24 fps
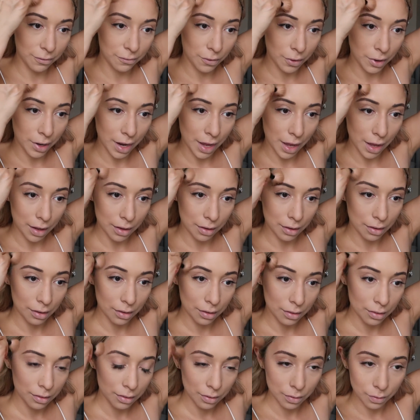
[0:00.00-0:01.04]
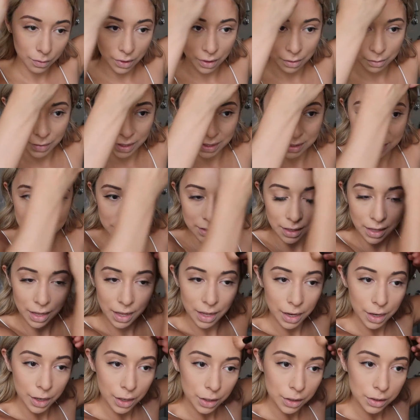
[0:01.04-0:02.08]
forehead where it meets the
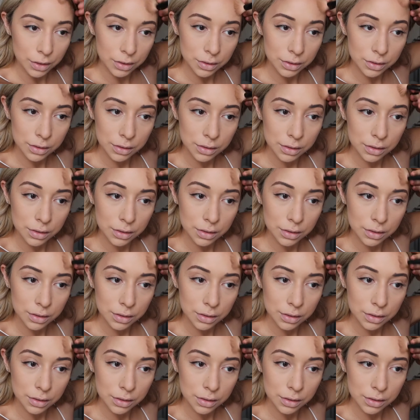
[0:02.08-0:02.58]
hairs.